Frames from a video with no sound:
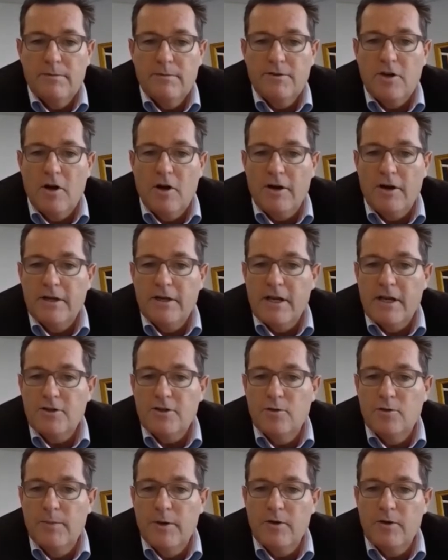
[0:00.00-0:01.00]
China
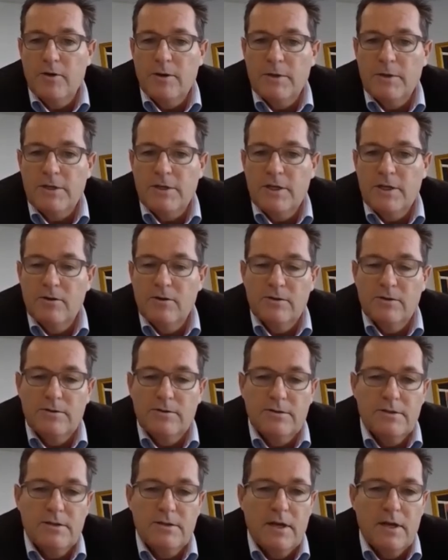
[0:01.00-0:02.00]
National Building
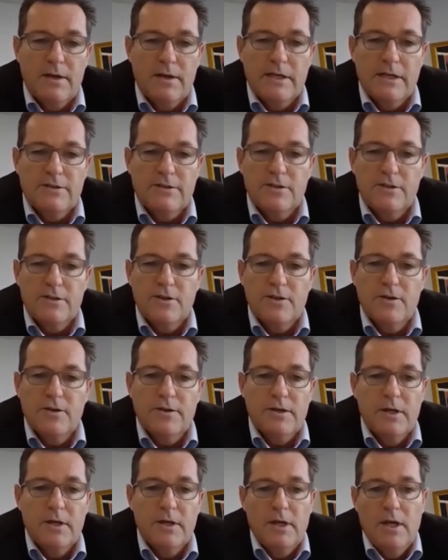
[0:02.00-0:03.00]
Materials Institute,